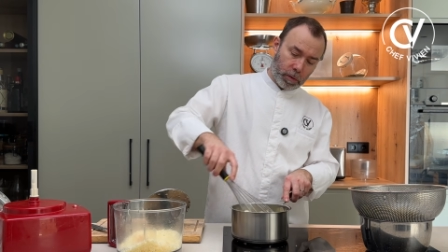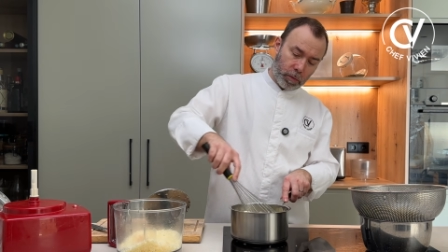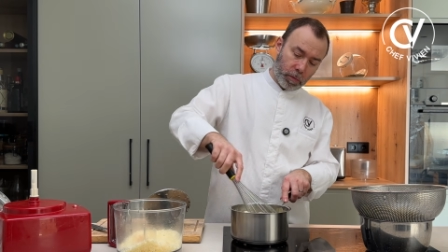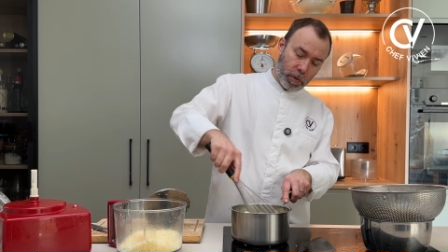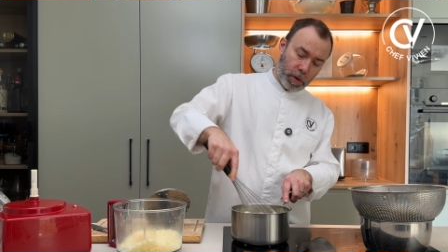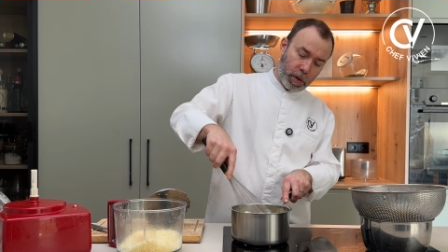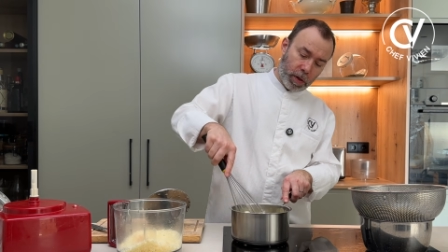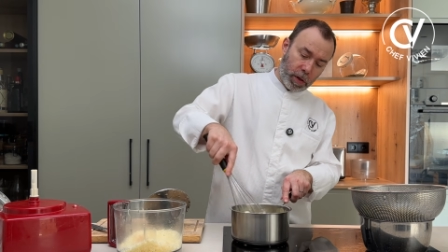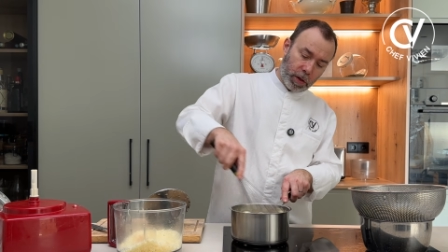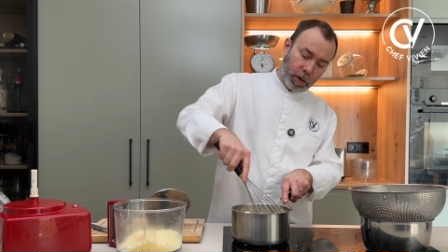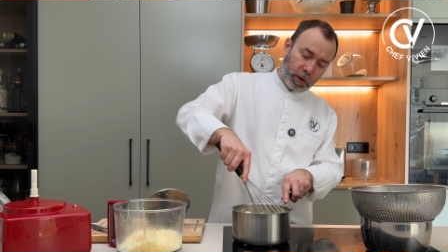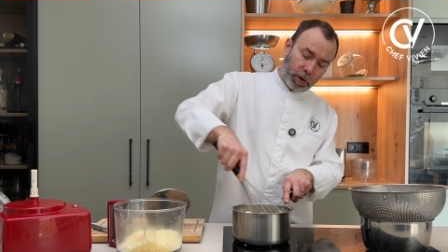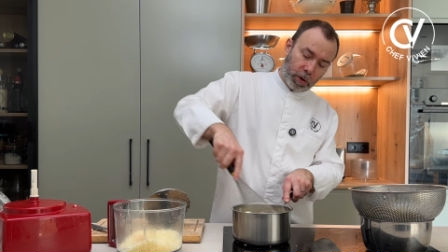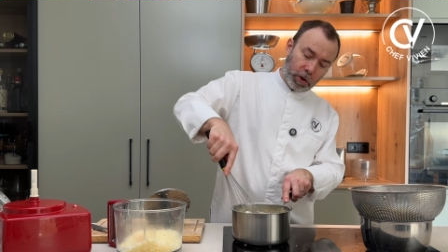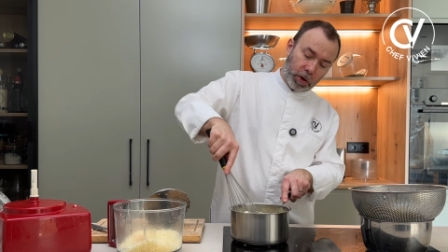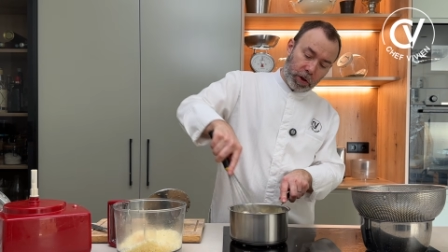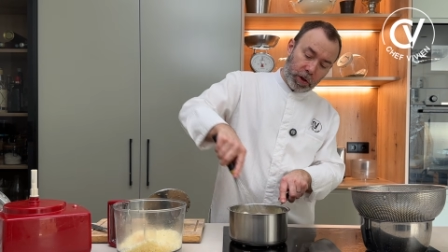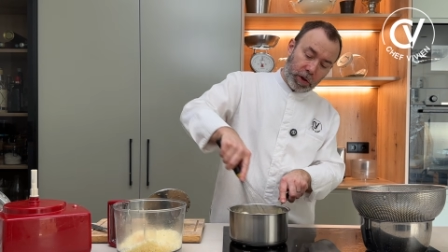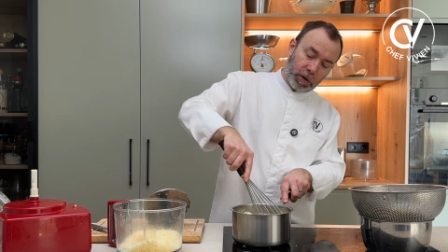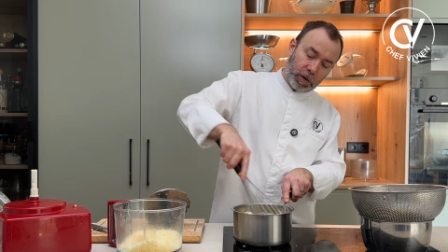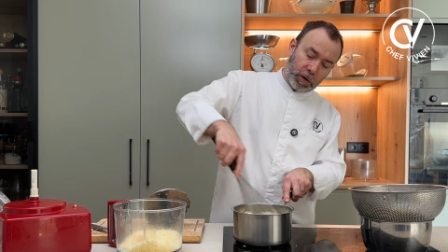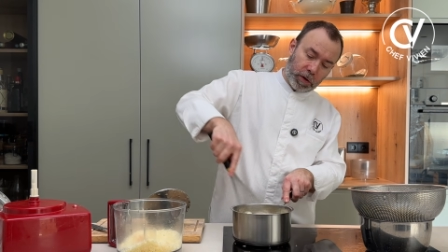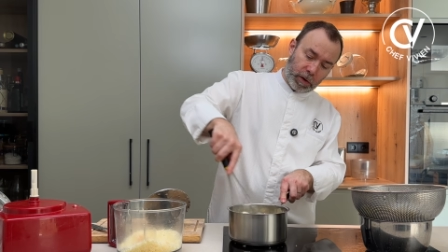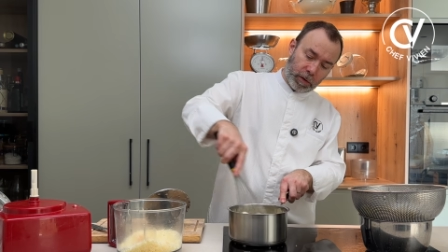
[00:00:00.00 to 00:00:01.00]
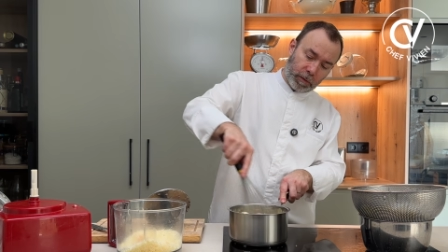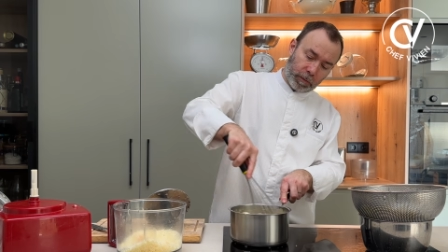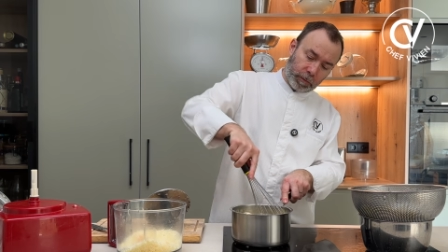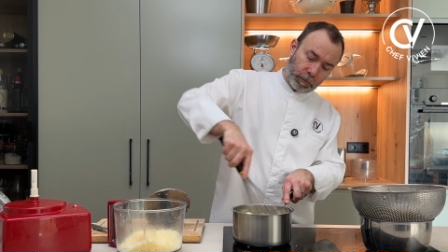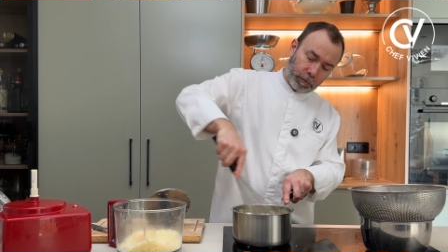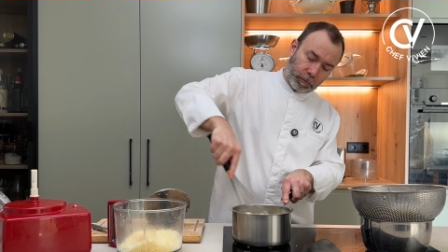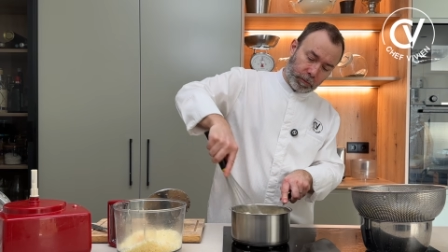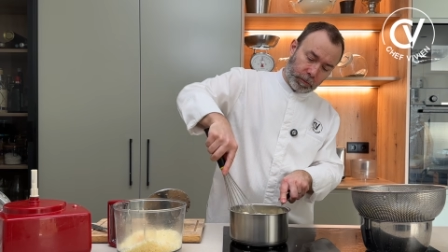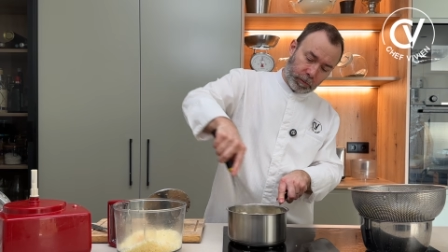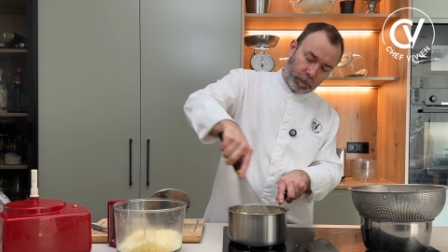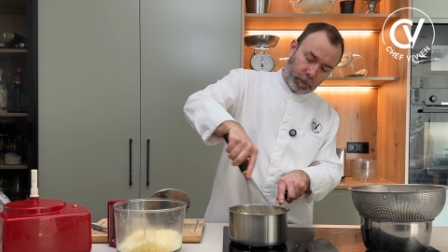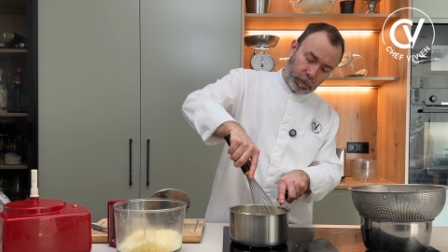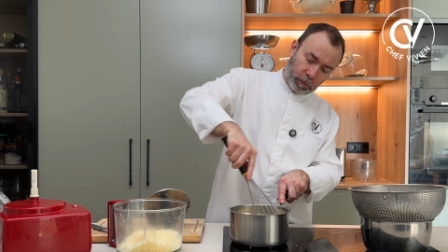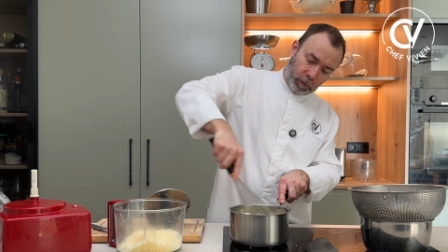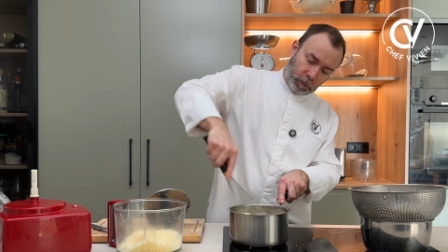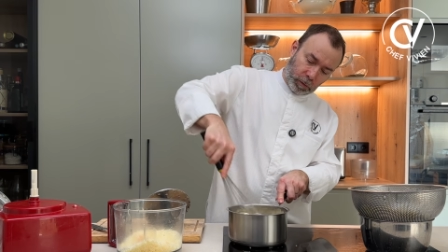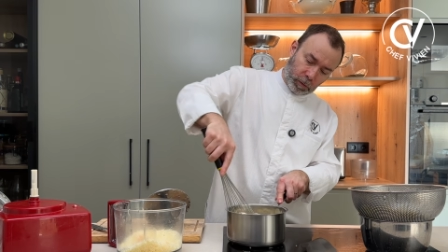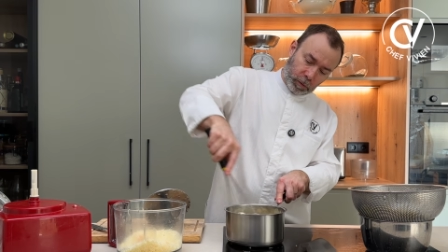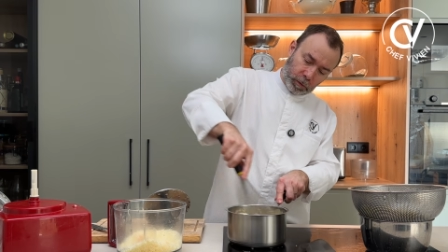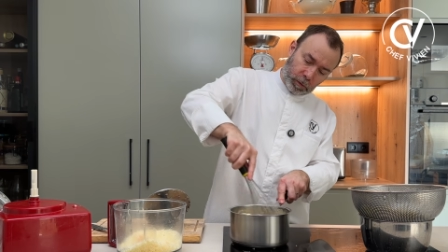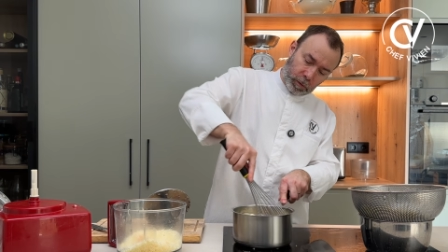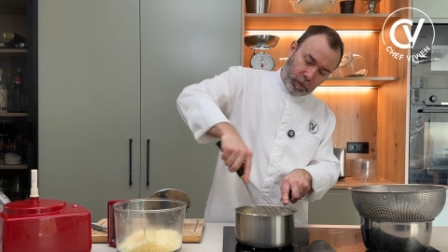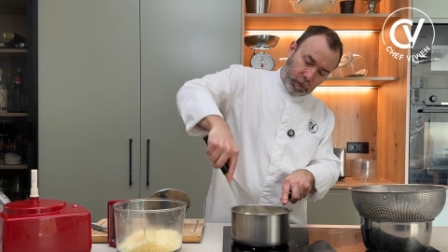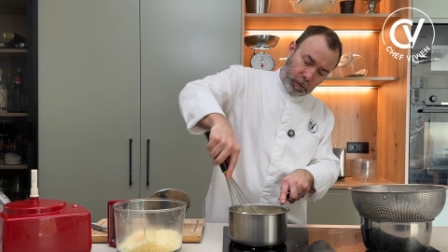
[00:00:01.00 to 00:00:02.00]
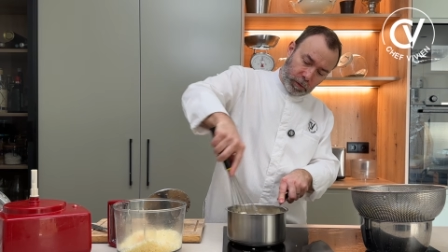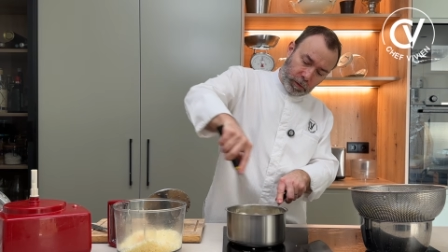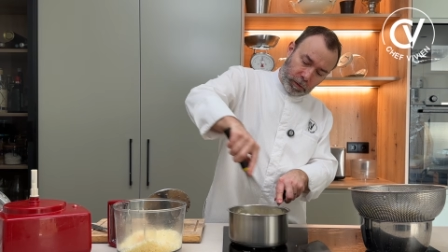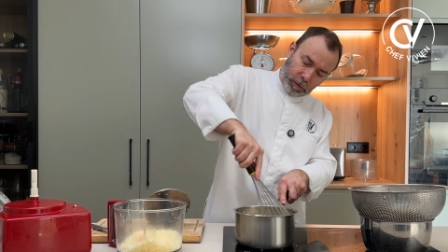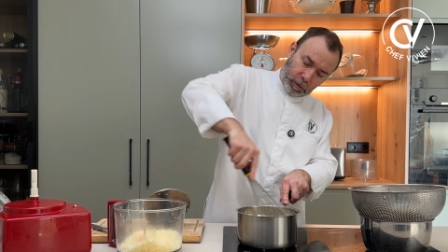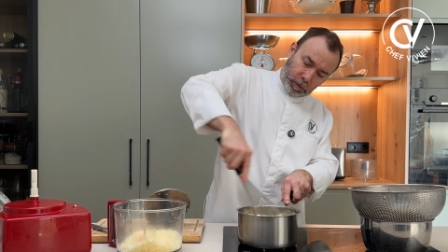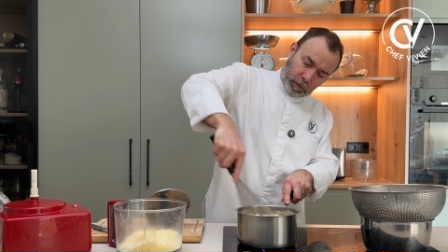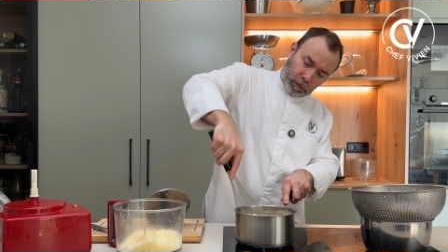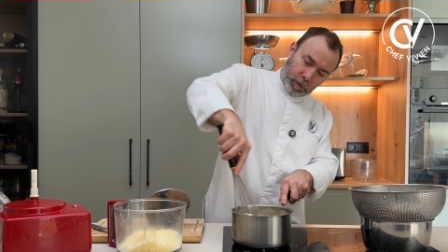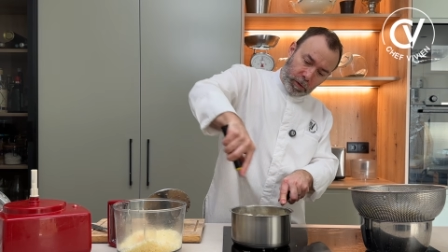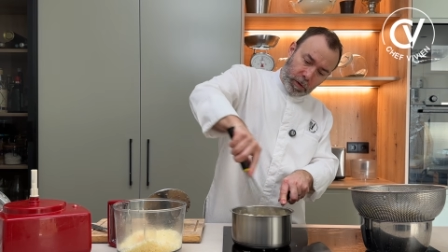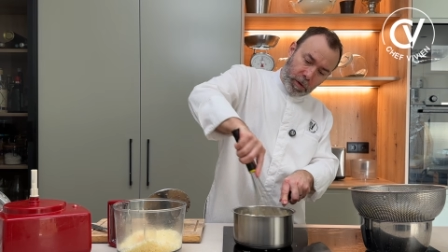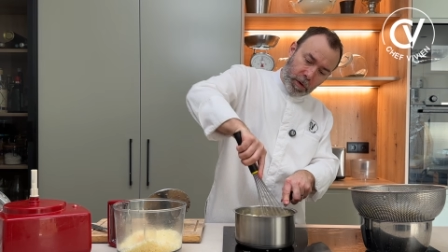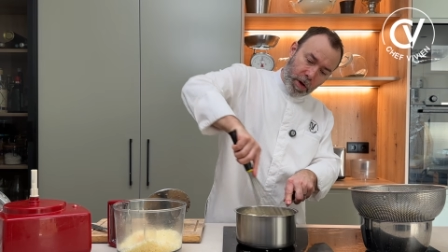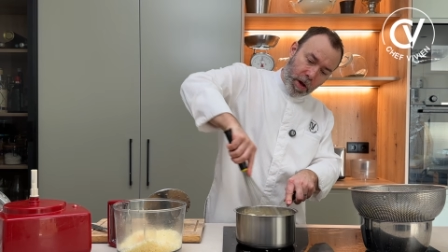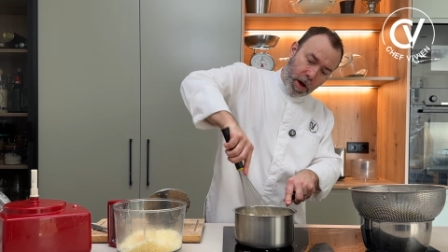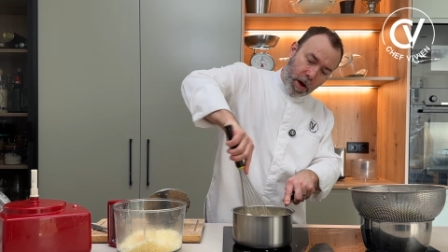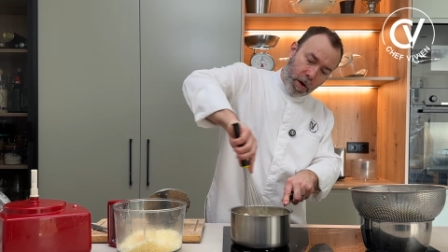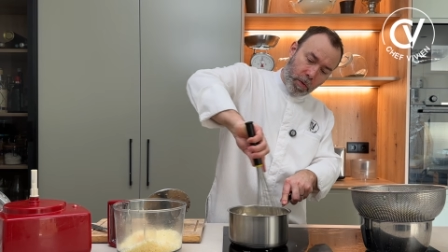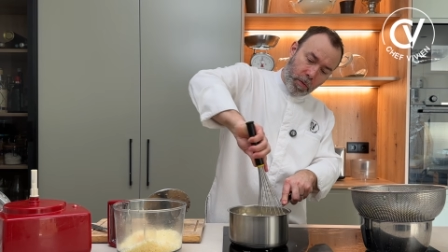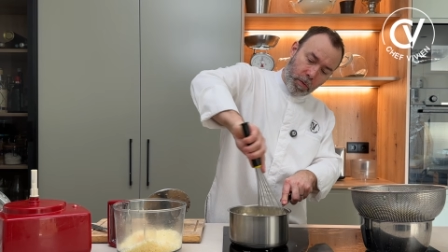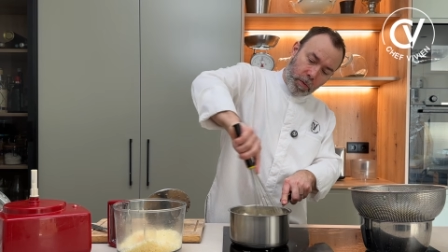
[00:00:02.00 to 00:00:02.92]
really cheesy. Now,